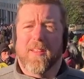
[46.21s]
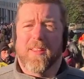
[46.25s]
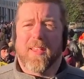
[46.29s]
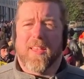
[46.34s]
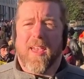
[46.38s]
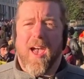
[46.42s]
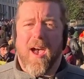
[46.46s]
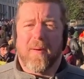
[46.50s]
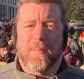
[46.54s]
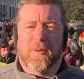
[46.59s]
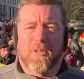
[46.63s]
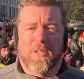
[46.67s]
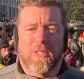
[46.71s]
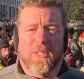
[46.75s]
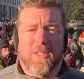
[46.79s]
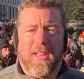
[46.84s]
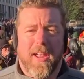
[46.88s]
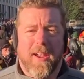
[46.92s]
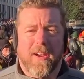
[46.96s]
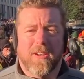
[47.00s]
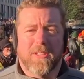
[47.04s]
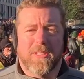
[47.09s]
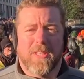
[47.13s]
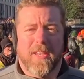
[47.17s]
the Capitol
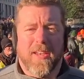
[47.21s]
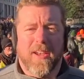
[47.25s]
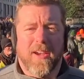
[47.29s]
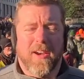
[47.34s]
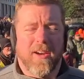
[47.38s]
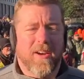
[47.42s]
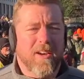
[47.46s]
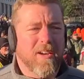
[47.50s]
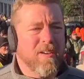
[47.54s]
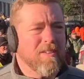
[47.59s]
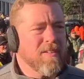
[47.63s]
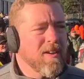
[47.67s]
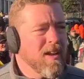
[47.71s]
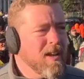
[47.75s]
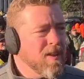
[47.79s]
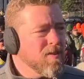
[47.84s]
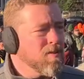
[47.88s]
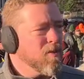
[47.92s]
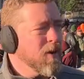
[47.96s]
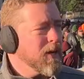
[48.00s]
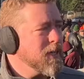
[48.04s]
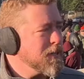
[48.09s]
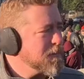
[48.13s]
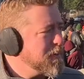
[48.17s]
stairs here in,
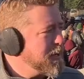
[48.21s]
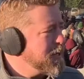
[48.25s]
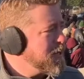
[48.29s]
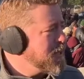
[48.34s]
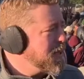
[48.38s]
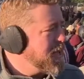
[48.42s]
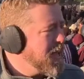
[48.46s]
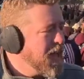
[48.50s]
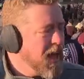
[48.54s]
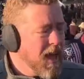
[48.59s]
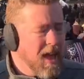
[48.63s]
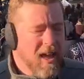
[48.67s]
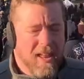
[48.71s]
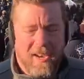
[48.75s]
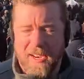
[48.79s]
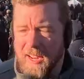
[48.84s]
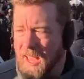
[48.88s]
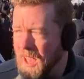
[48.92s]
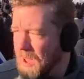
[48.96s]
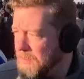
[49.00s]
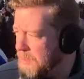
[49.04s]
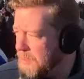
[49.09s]
in Richmond, and uh,